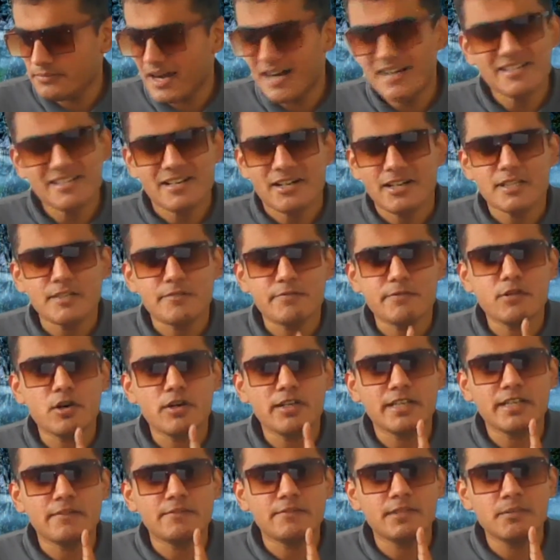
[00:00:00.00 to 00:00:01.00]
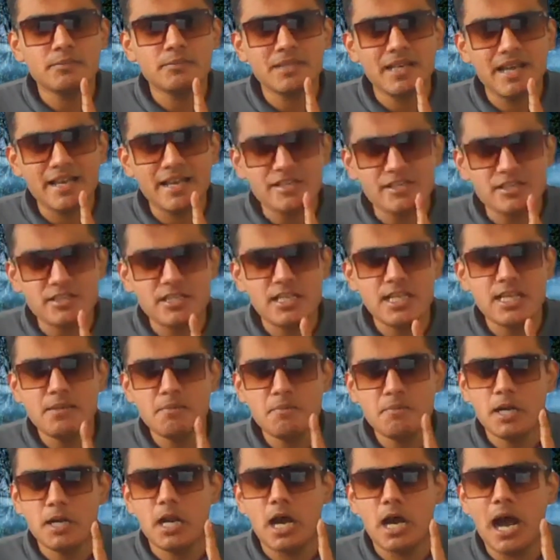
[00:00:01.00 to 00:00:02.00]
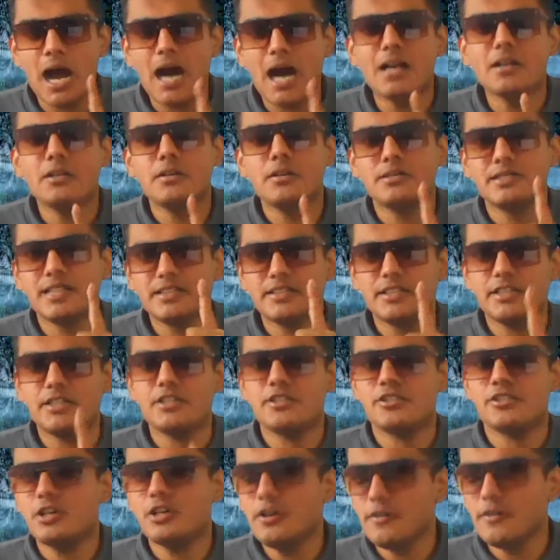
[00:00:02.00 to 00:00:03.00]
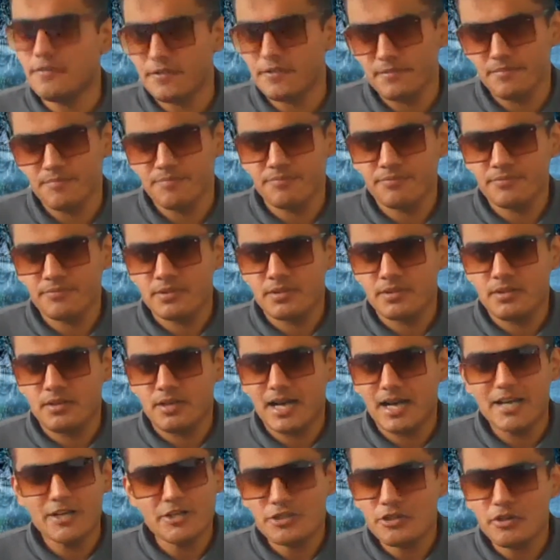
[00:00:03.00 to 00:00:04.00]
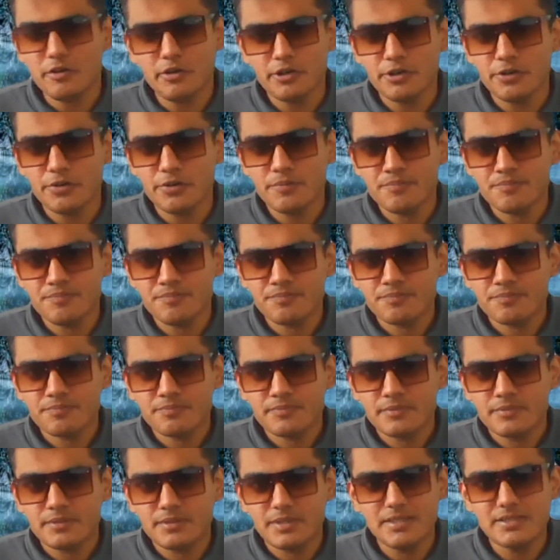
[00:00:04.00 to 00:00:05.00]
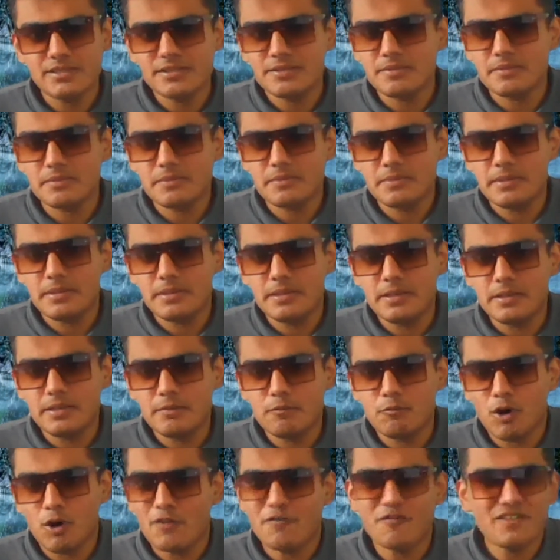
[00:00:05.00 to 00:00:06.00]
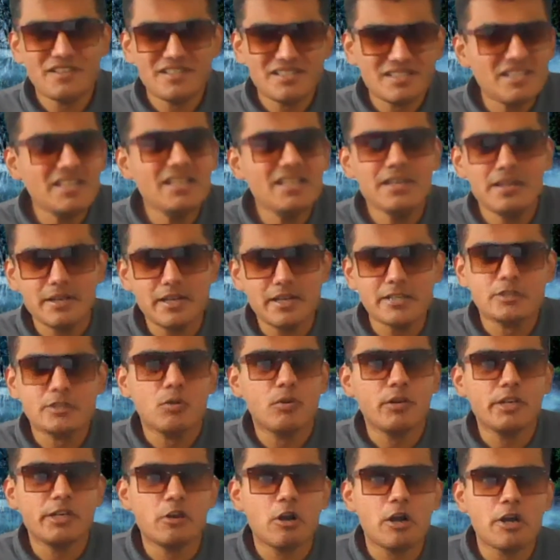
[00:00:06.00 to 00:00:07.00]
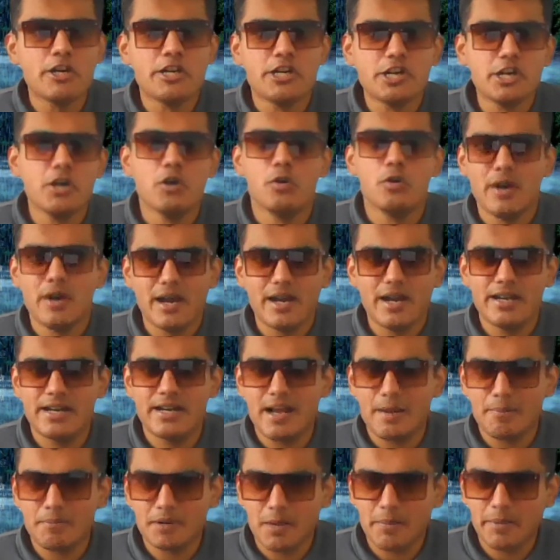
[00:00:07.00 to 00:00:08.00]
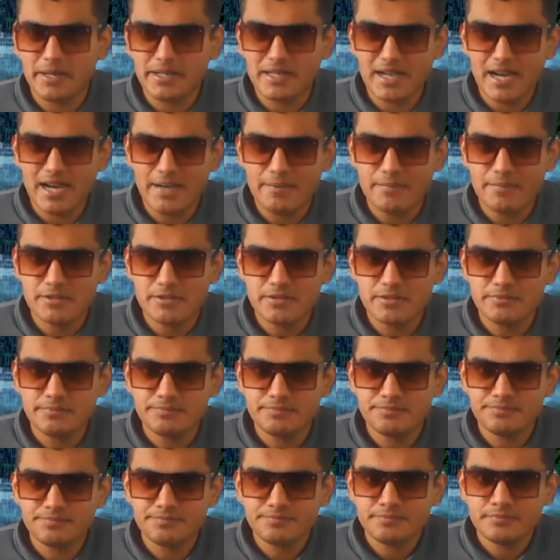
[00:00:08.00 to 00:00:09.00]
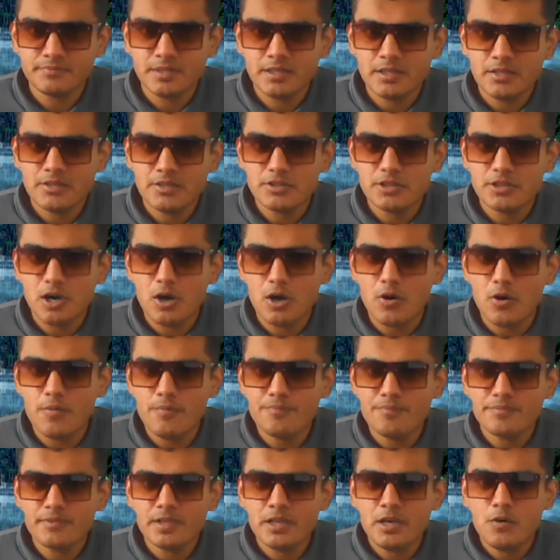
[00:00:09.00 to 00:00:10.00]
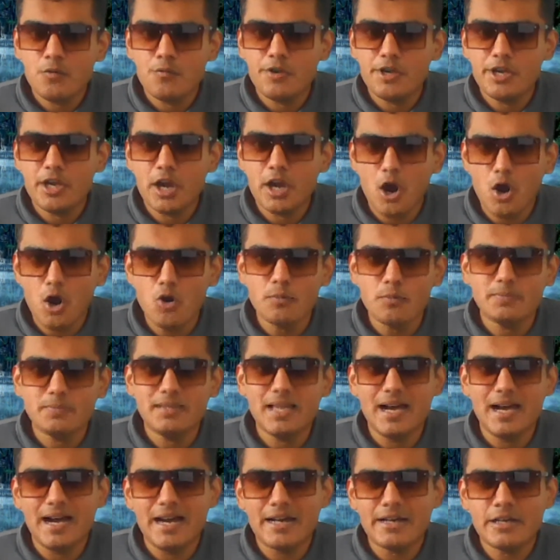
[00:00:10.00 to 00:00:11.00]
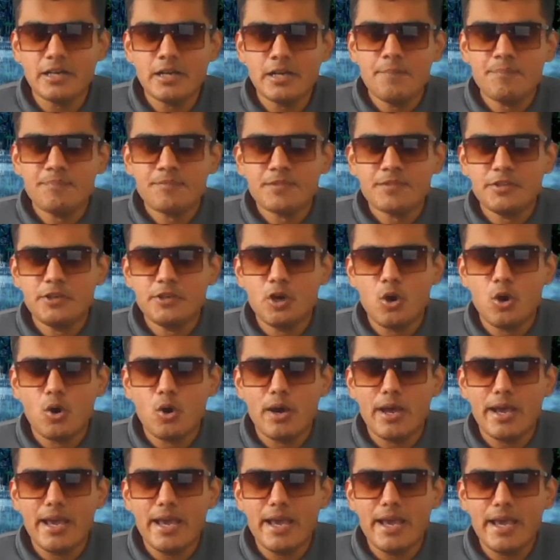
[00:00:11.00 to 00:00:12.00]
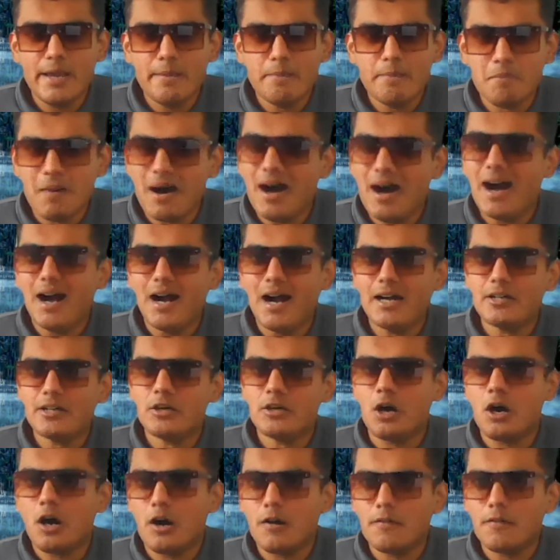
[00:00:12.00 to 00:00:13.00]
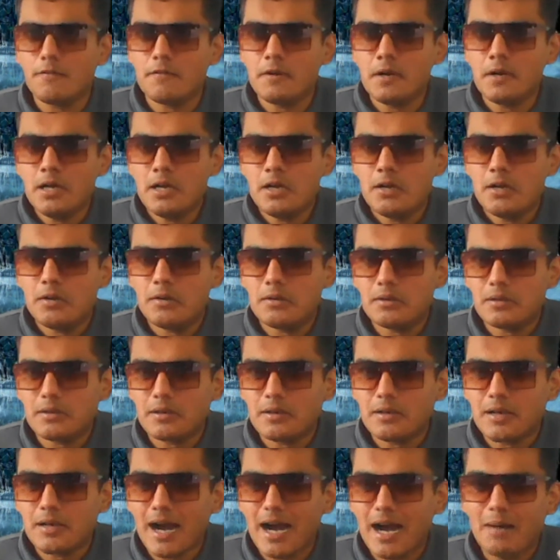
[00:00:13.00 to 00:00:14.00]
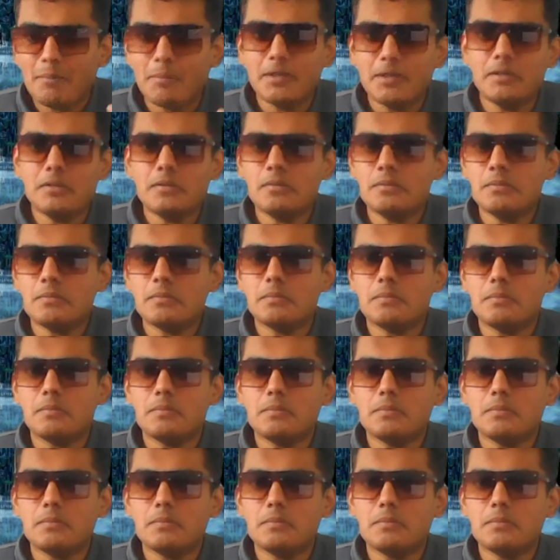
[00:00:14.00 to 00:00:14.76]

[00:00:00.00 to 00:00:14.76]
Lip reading: until unless we don't give them the esteem and honor that they deserve, I assure you, what we see is only going to deteriorate in upcoming times. So we hope that a bond of common